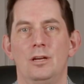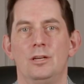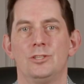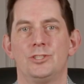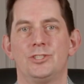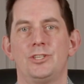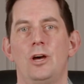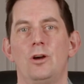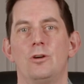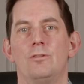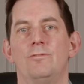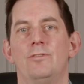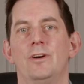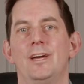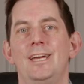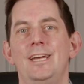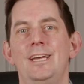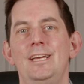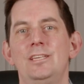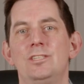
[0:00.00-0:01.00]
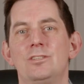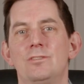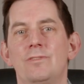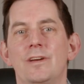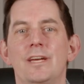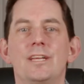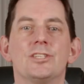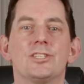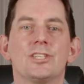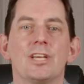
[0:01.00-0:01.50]
So for ease of
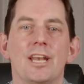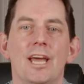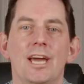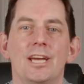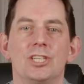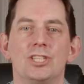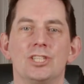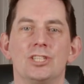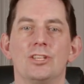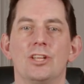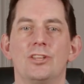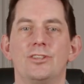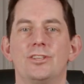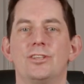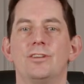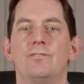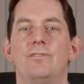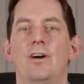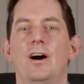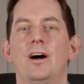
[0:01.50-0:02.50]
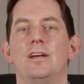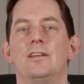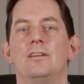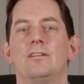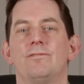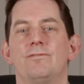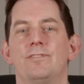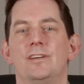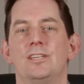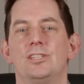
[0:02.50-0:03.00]
installation, the
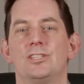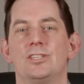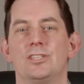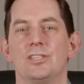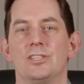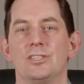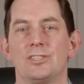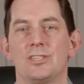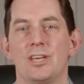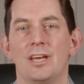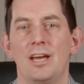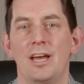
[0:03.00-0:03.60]
Divine features